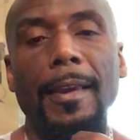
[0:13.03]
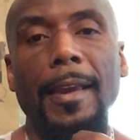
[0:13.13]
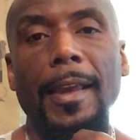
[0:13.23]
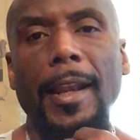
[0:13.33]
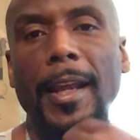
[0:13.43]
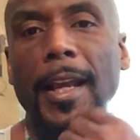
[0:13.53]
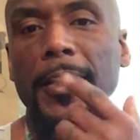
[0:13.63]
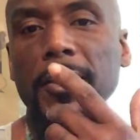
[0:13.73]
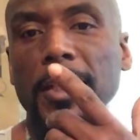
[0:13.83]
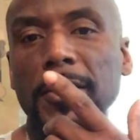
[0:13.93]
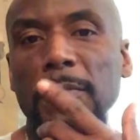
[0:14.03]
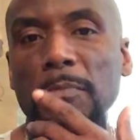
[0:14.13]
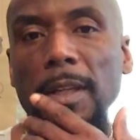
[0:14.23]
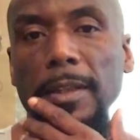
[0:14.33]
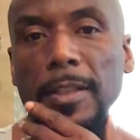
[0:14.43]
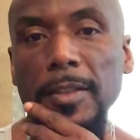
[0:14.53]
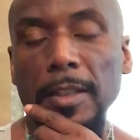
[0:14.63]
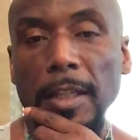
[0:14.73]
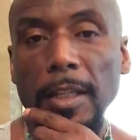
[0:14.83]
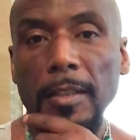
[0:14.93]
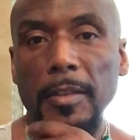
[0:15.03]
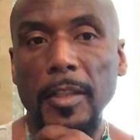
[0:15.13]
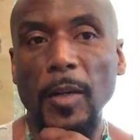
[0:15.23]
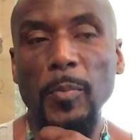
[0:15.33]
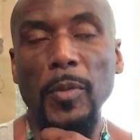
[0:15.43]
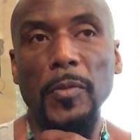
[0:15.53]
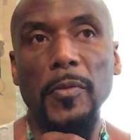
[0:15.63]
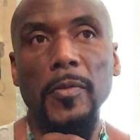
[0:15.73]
And I got a chance to meet this couple,